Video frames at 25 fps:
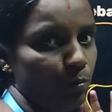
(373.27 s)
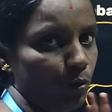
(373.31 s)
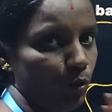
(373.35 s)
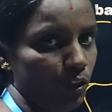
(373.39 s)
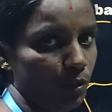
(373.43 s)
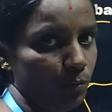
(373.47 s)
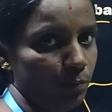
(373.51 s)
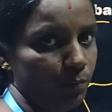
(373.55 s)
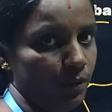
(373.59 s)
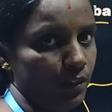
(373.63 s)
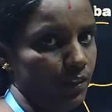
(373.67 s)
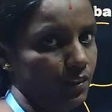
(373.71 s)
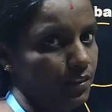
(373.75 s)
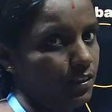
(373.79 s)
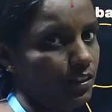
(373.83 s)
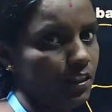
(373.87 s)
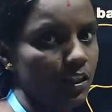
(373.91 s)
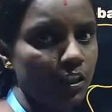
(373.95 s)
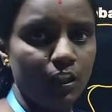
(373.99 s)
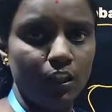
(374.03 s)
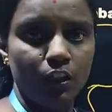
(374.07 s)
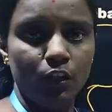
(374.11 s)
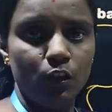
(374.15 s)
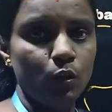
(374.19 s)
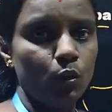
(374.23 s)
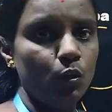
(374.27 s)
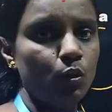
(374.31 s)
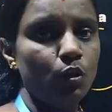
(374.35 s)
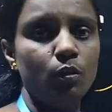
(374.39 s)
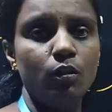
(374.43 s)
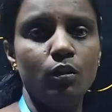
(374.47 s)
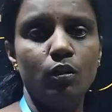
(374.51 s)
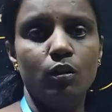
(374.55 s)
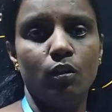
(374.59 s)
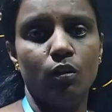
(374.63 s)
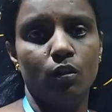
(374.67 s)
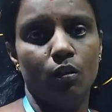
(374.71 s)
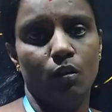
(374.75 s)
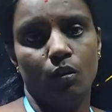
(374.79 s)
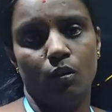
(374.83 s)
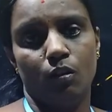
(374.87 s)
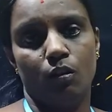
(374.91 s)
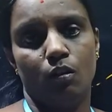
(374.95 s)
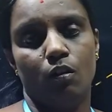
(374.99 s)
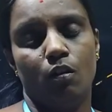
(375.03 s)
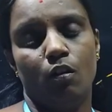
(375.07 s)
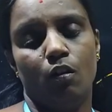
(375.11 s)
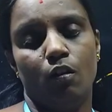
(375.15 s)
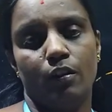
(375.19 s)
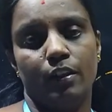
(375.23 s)
body parts,
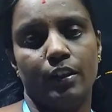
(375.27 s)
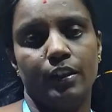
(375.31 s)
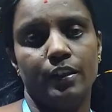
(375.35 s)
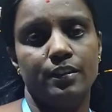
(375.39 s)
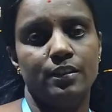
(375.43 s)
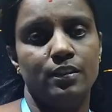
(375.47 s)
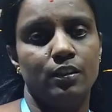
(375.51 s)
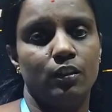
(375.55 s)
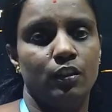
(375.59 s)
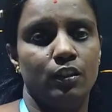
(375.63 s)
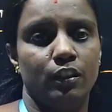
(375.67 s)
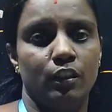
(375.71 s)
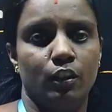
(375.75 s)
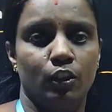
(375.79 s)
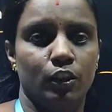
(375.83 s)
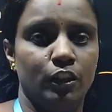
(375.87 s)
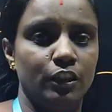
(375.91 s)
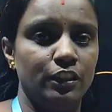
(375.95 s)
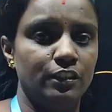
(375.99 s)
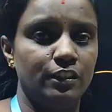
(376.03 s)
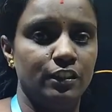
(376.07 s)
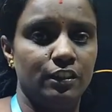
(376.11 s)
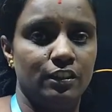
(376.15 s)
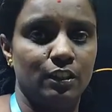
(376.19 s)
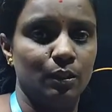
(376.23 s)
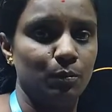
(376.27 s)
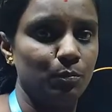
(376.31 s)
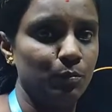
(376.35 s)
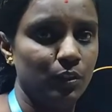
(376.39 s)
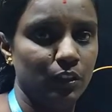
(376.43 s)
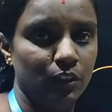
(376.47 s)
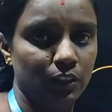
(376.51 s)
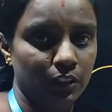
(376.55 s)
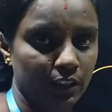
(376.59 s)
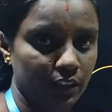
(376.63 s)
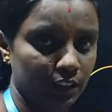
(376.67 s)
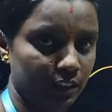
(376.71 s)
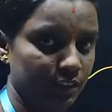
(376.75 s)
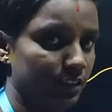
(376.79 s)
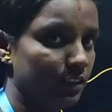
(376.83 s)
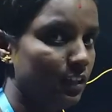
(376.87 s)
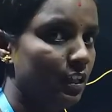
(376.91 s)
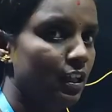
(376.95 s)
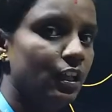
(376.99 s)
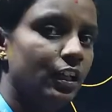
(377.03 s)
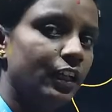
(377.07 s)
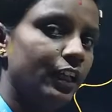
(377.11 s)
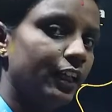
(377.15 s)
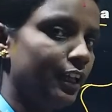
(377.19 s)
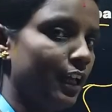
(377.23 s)
no organs or organ systems in this,
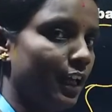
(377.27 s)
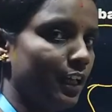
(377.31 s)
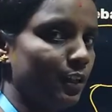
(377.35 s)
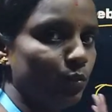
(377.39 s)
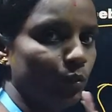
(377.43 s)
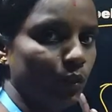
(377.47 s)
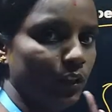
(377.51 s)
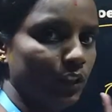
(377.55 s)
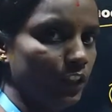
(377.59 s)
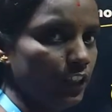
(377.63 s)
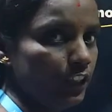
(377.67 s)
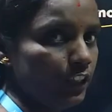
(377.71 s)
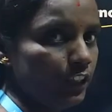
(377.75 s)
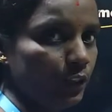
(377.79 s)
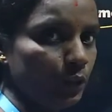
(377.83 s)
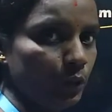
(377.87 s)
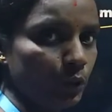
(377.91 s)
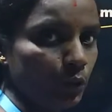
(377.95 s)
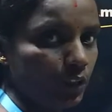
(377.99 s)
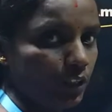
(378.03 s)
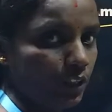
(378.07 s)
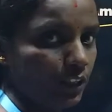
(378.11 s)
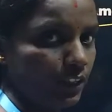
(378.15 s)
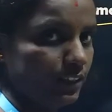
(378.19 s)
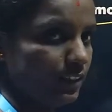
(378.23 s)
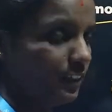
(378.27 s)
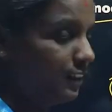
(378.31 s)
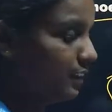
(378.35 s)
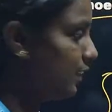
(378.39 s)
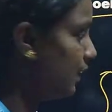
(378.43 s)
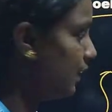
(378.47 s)
it has only nucleus in